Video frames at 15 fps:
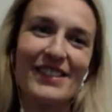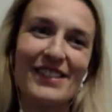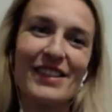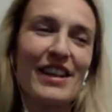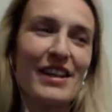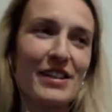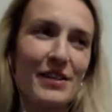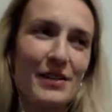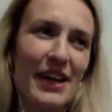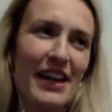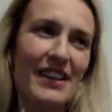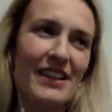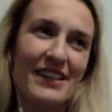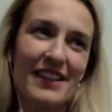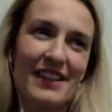Could they do
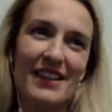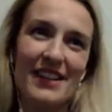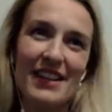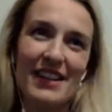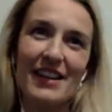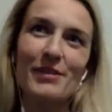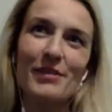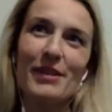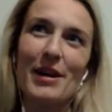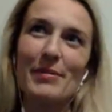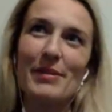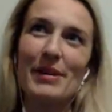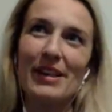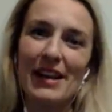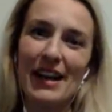that? Is that a thing? Would that
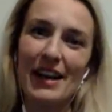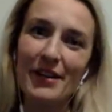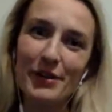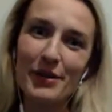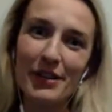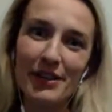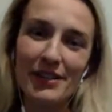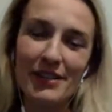be allowed?